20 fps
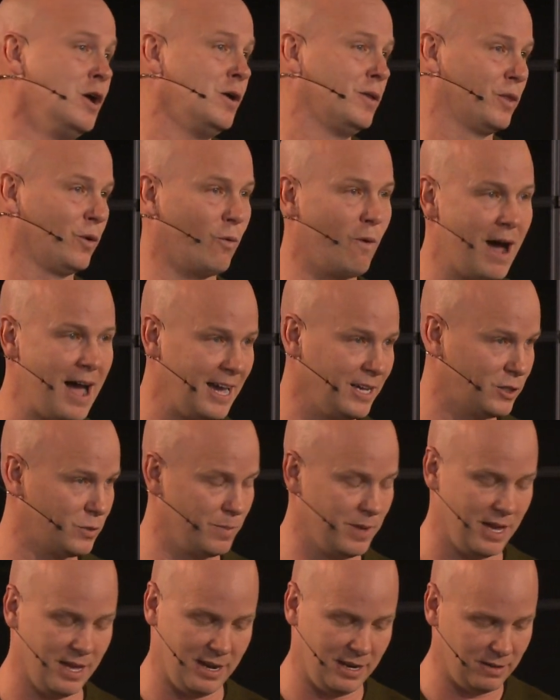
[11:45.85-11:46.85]
the wise
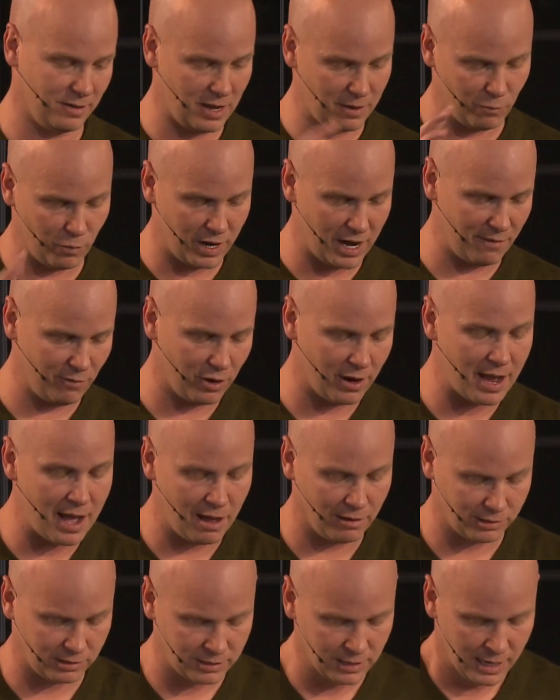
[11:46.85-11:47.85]
men and whatever
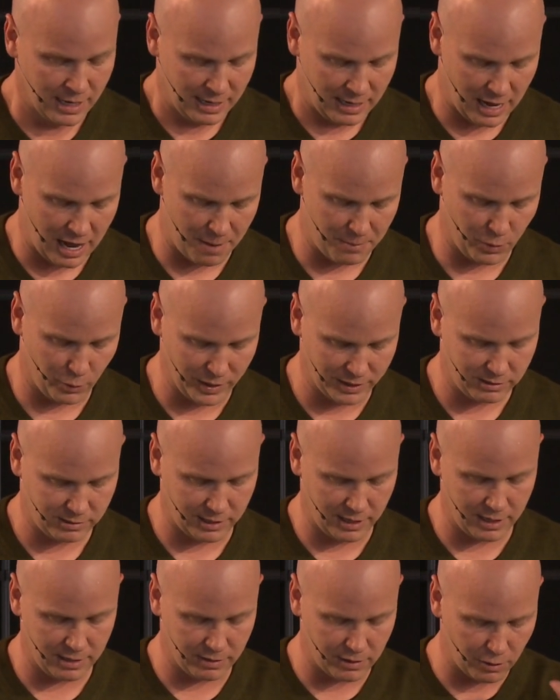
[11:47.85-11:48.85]
else we
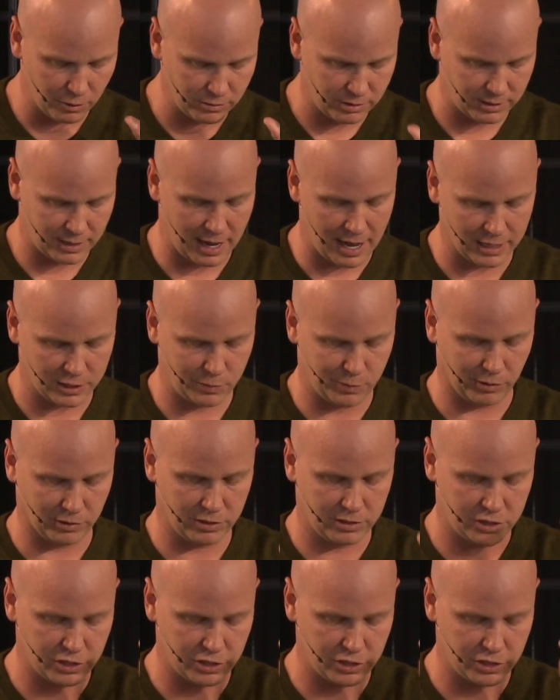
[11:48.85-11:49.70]
see in those gospels.